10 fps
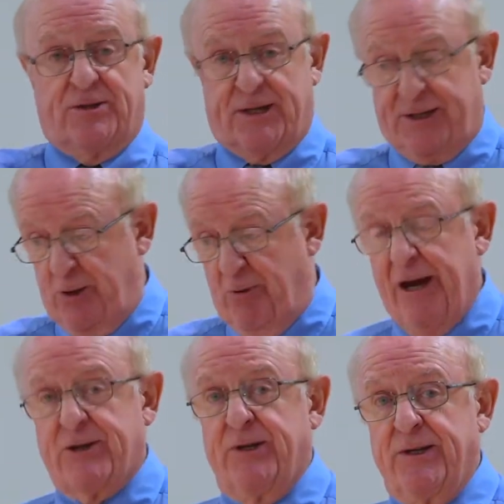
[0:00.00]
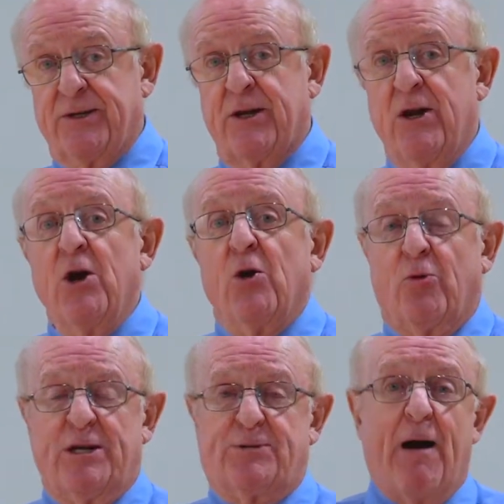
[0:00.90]
situations.
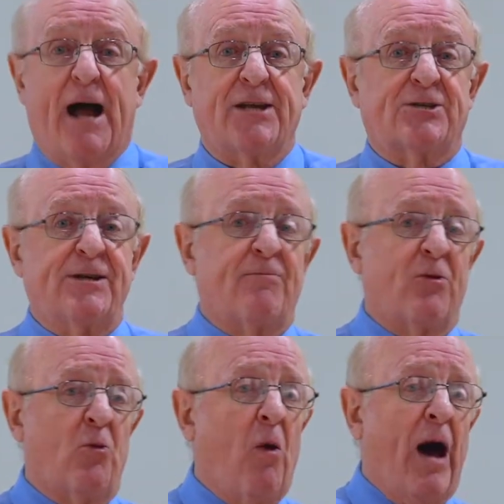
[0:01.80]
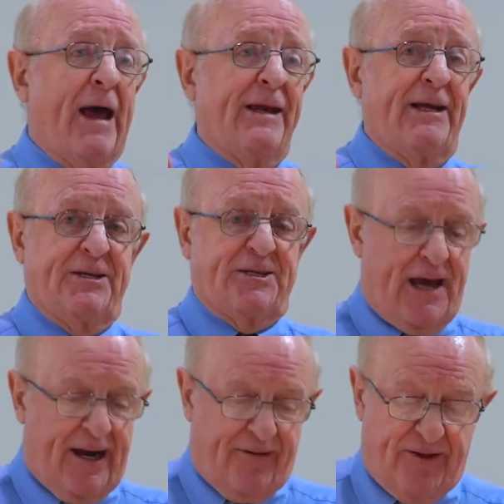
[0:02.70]
Response number 1 is
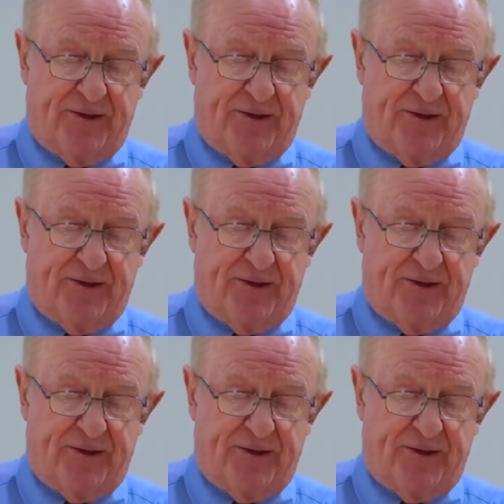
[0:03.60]
that of the